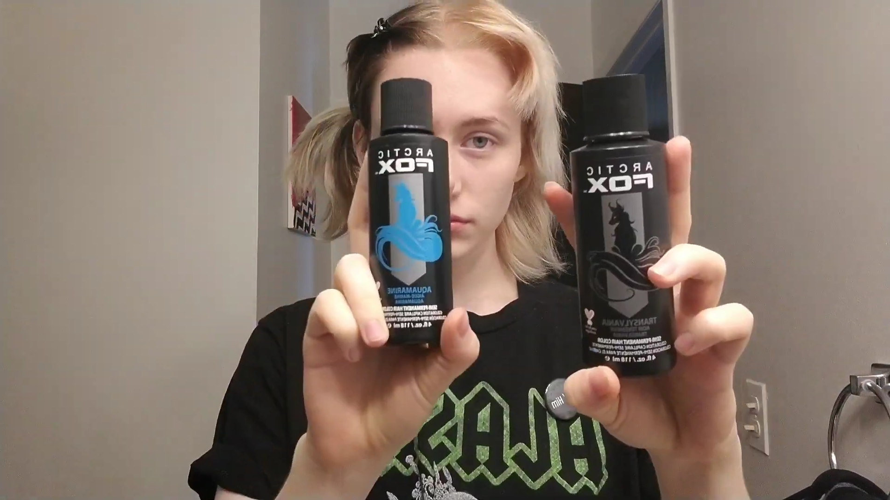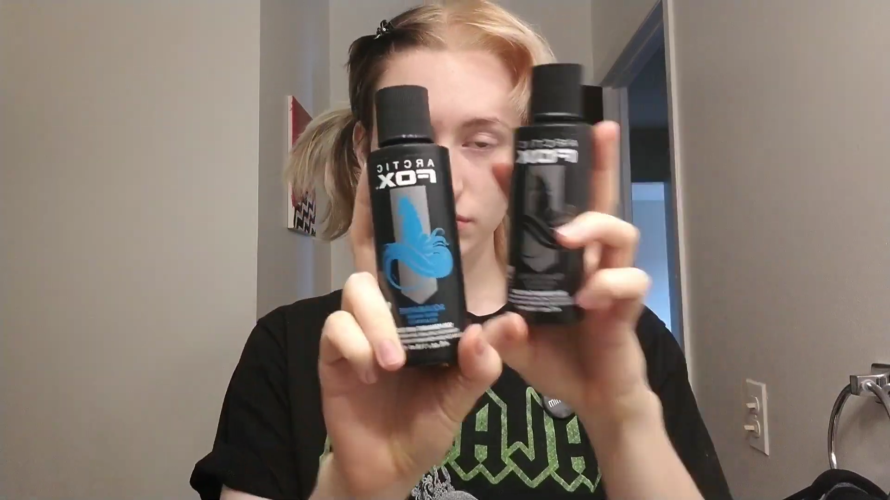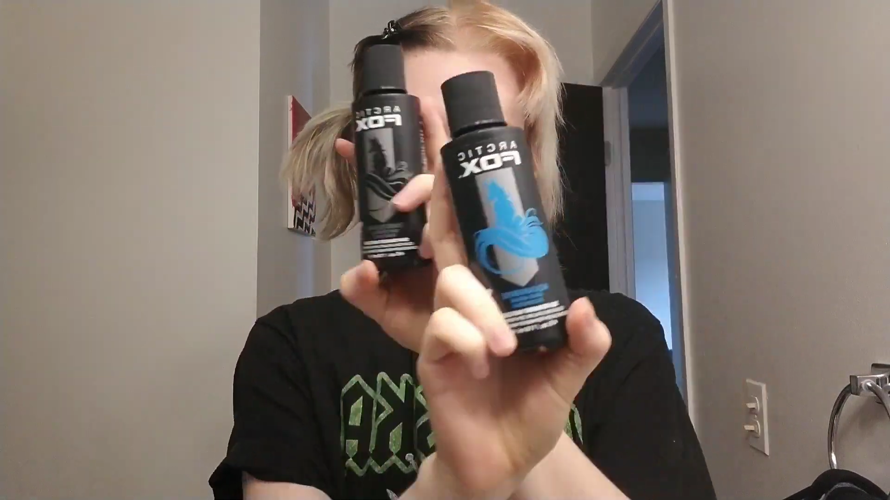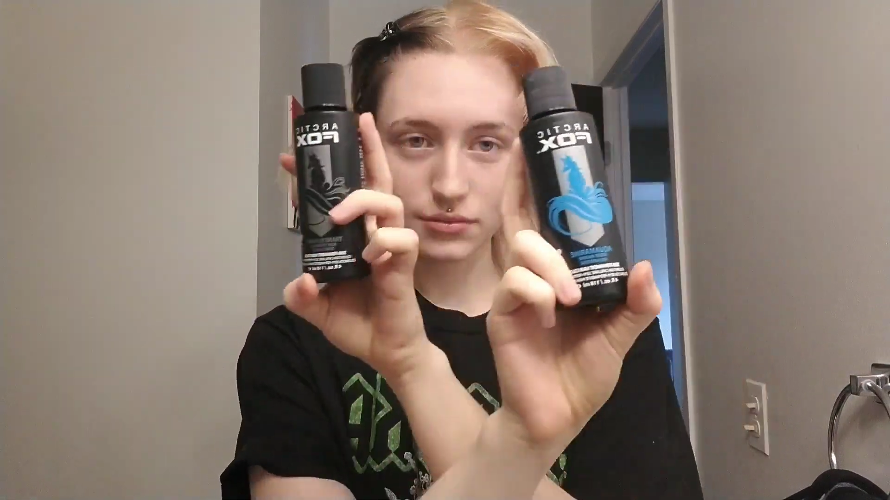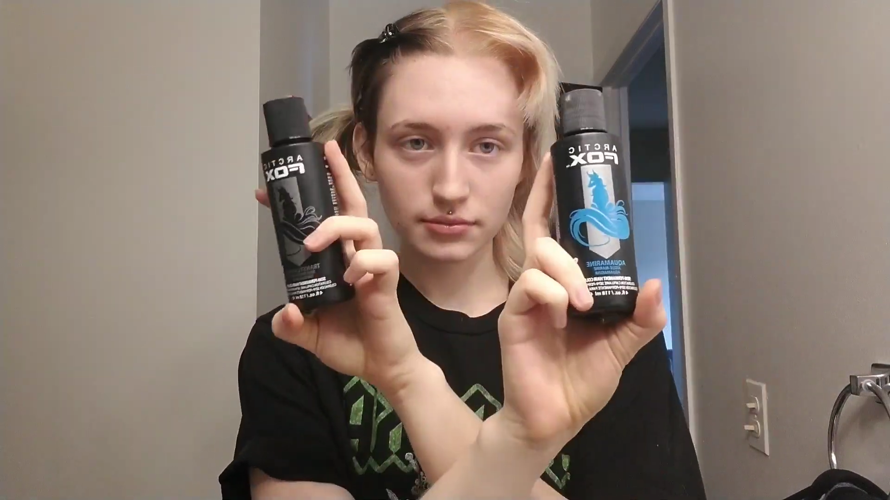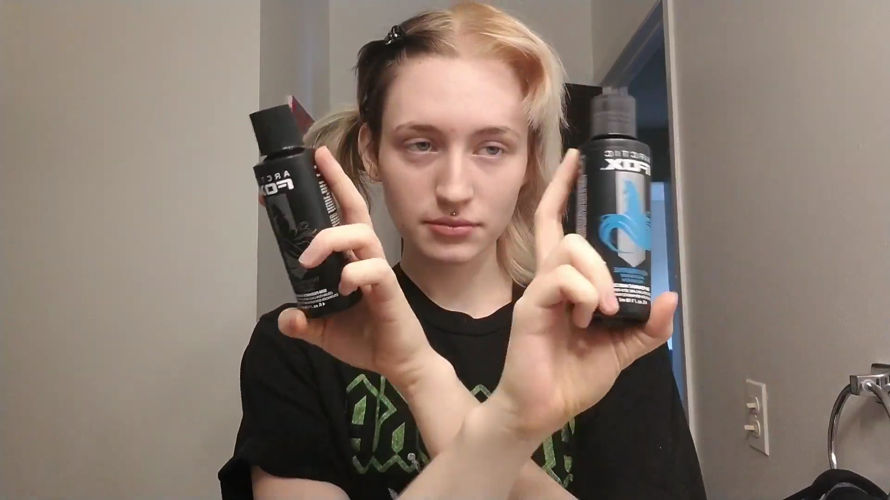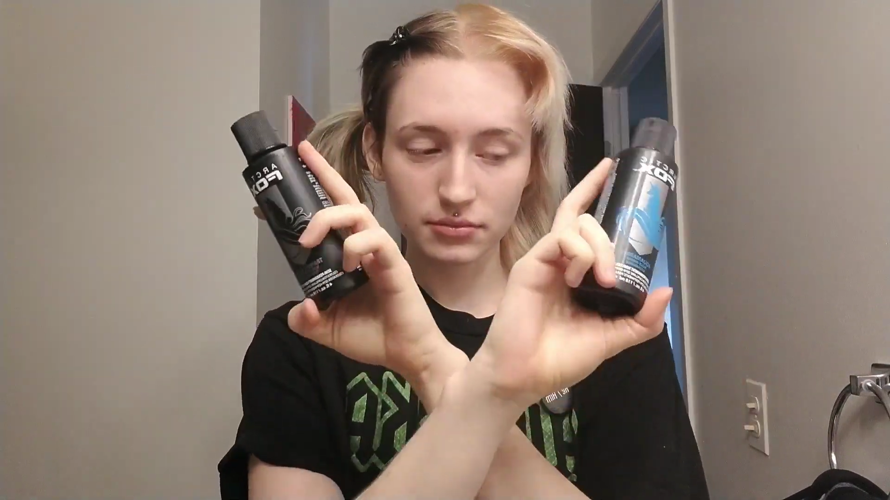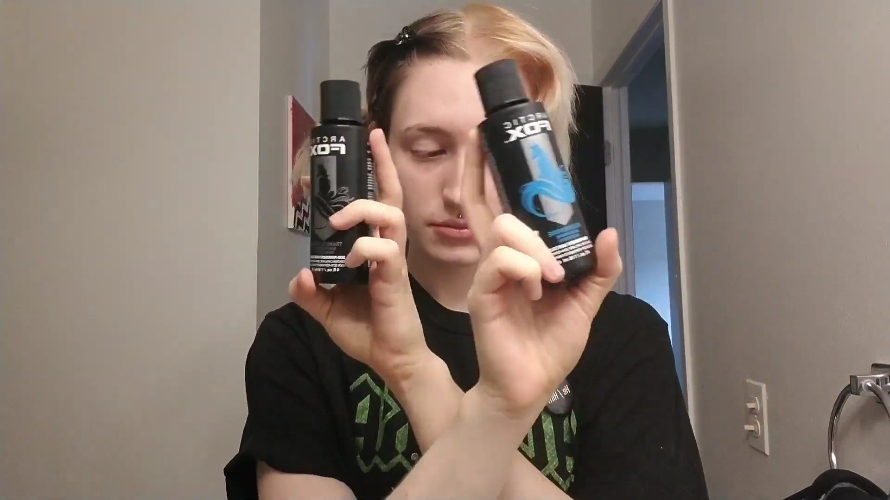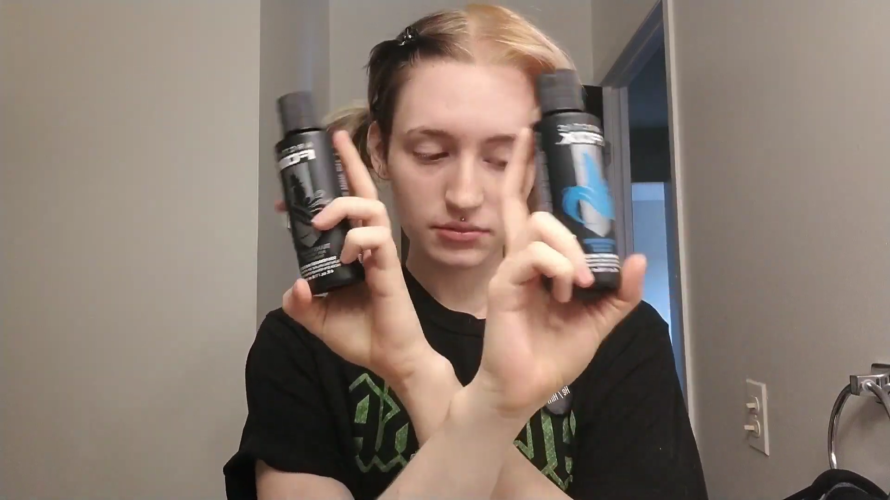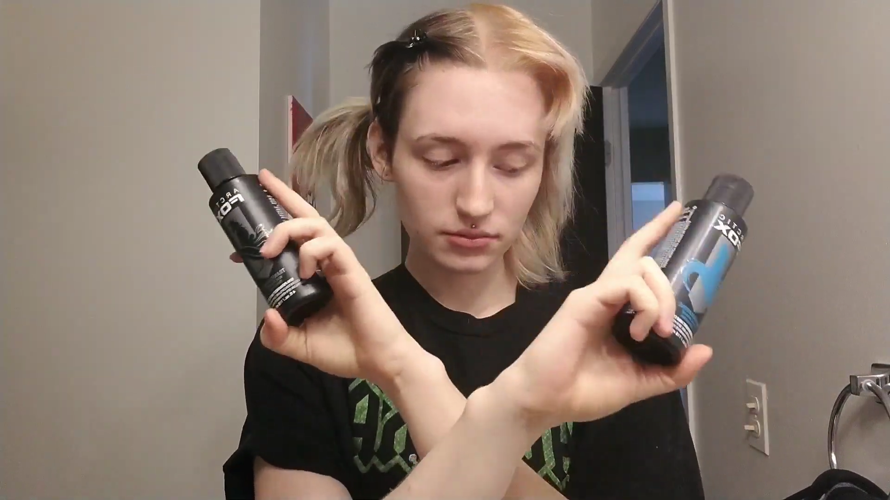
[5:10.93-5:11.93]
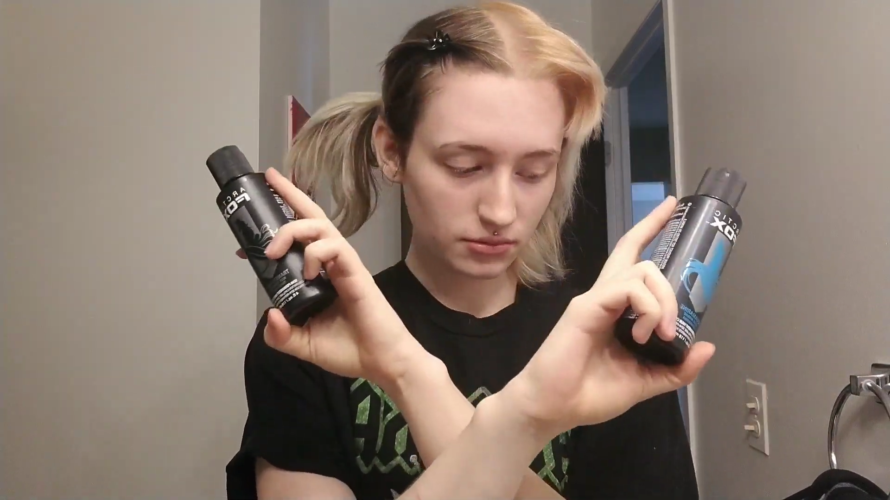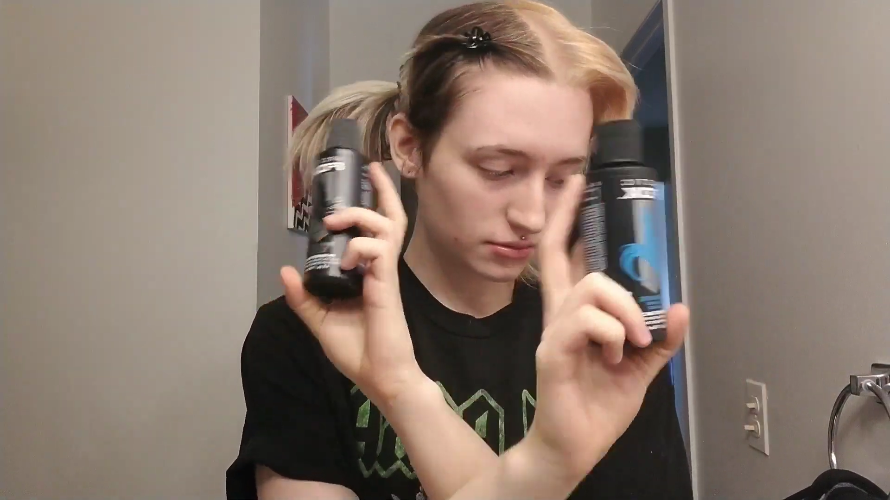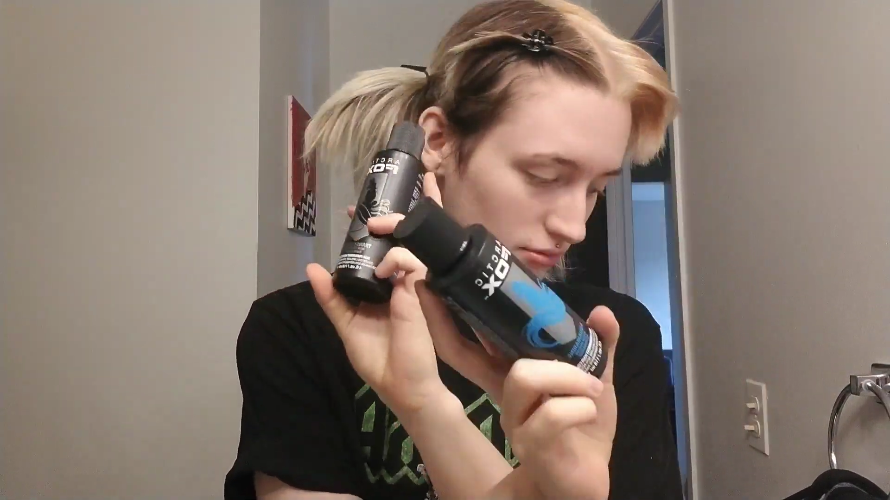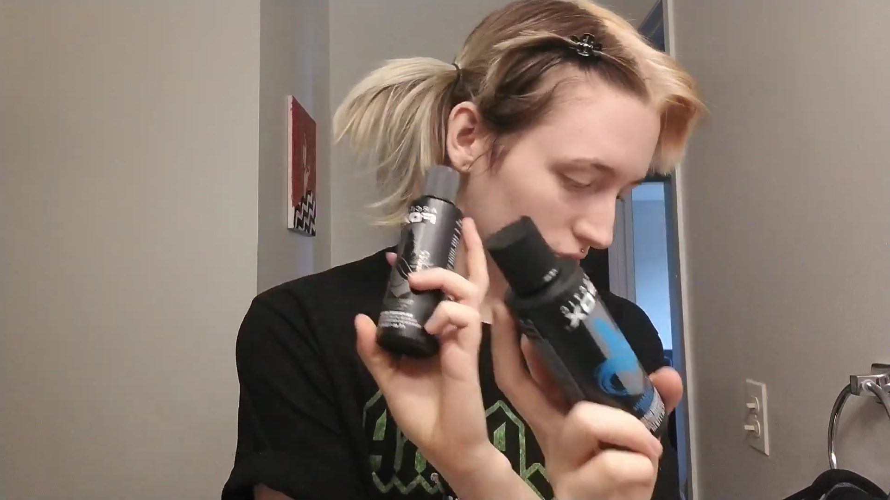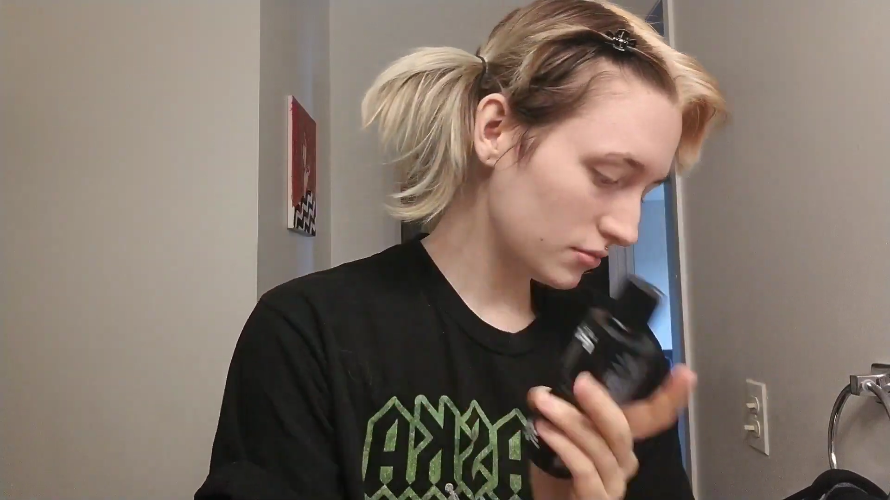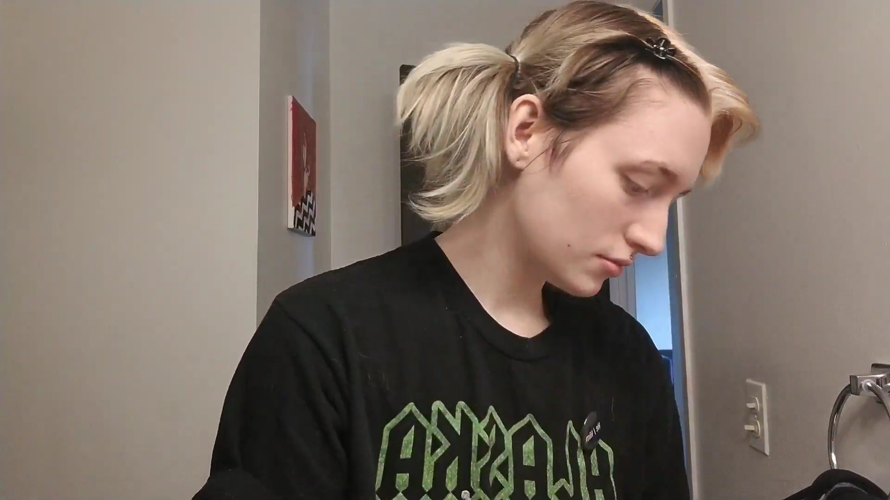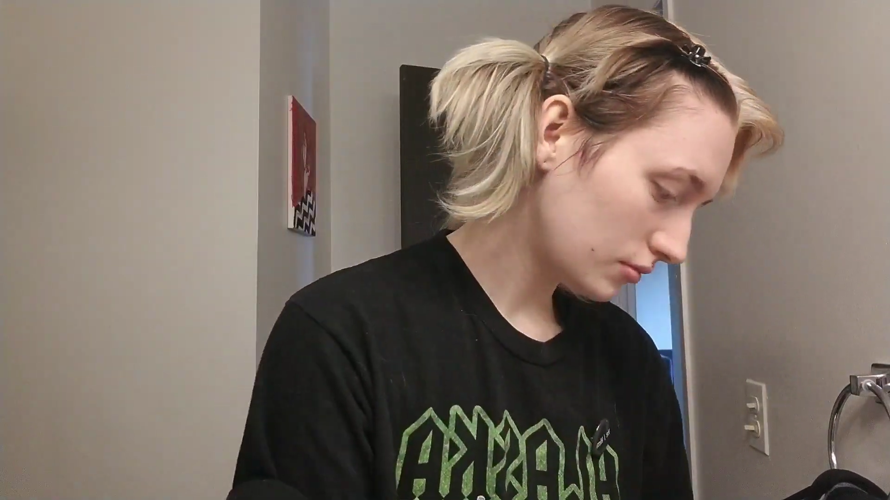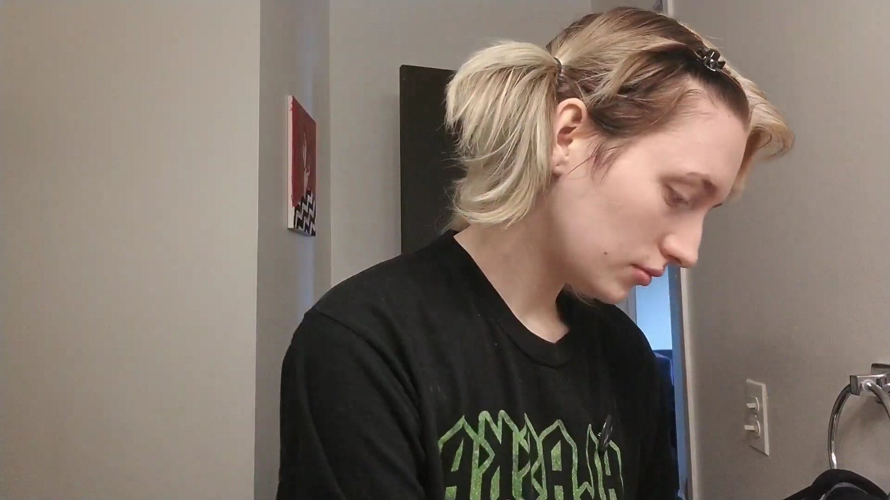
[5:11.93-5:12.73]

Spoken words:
the shade Aquamarine